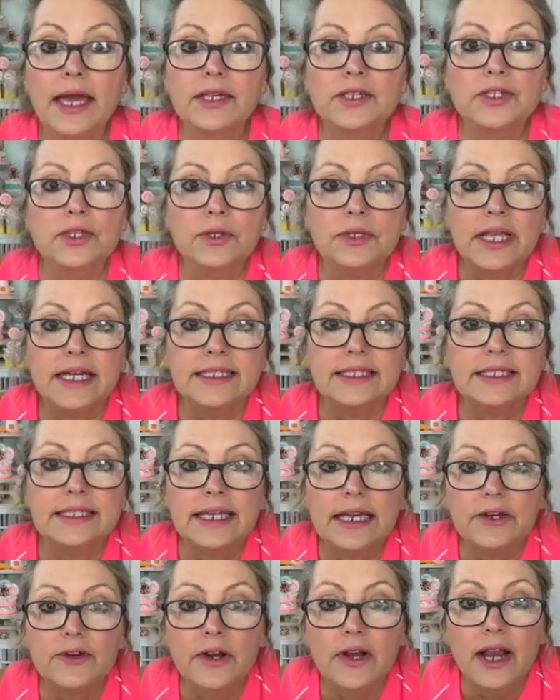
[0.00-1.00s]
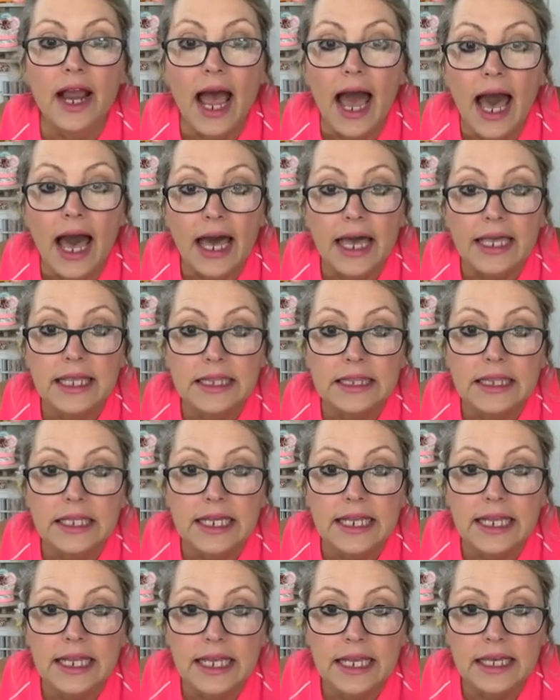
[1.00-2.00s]
Okay, so let's decorate. Hi,
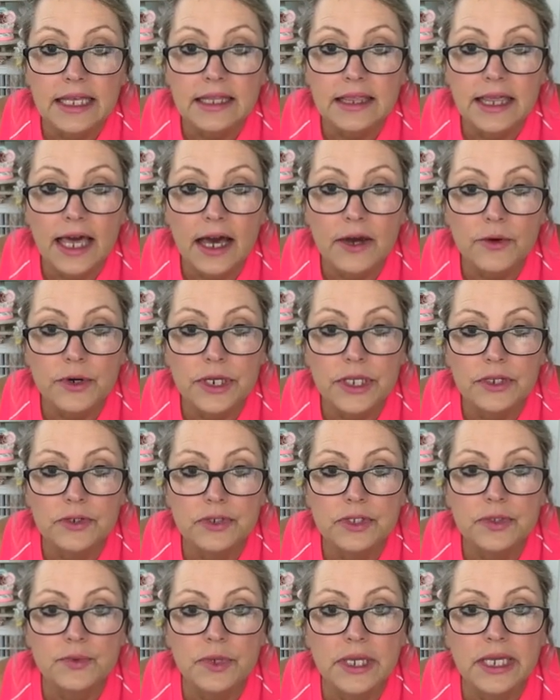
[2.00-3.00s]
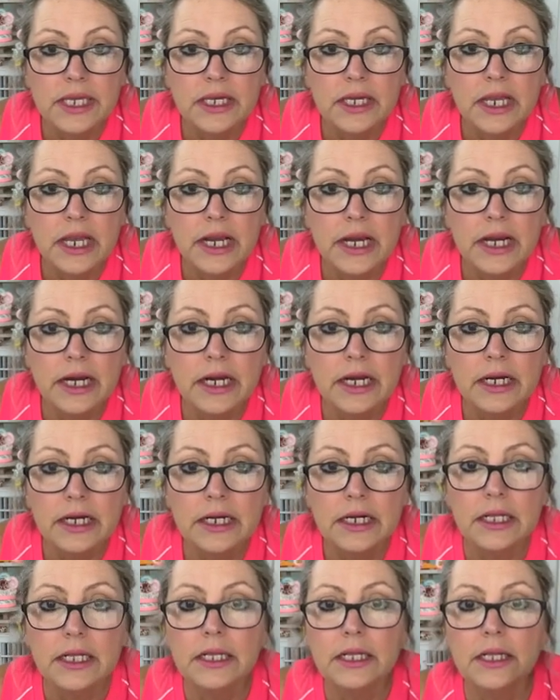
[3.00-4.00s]
Lydia. How are you, sweet
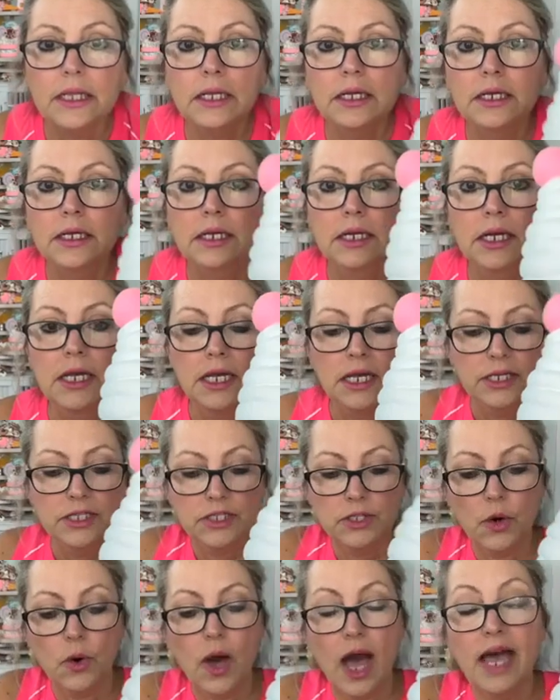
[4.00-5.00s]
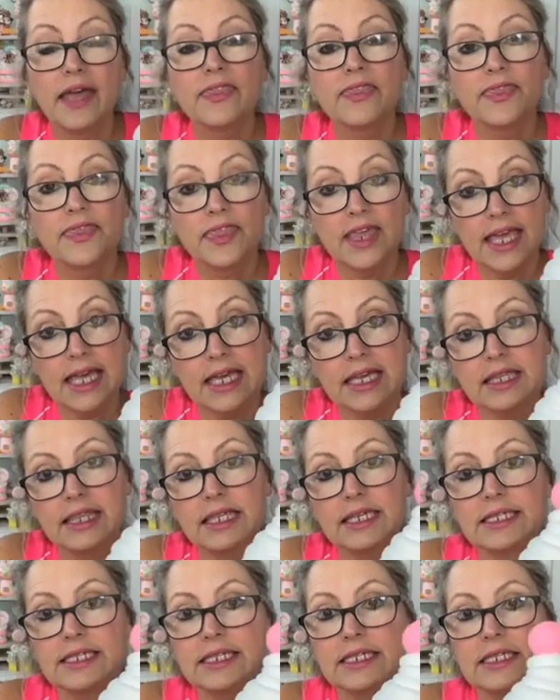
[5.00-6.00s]
girl? So I
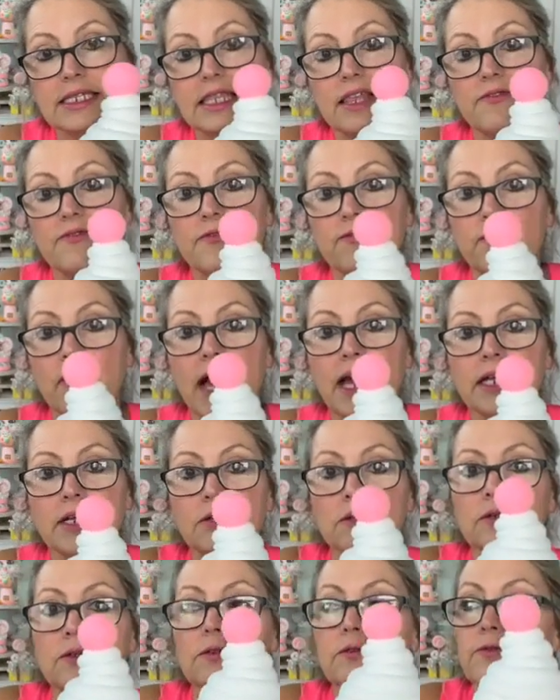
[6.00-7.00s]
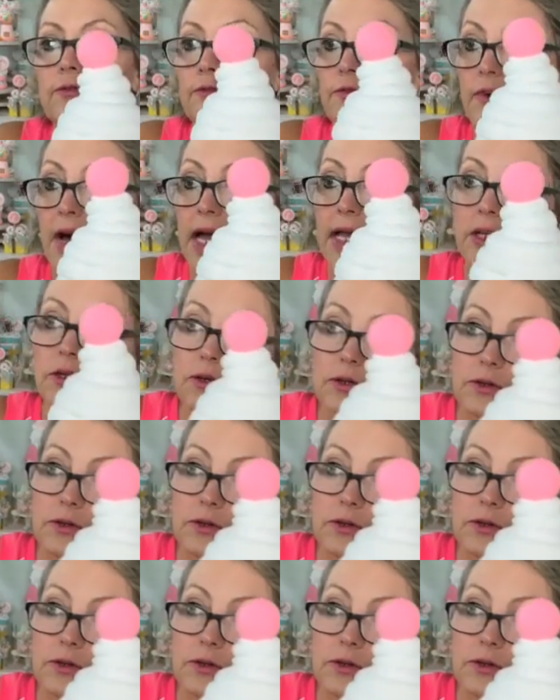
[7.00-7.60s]
think this is the final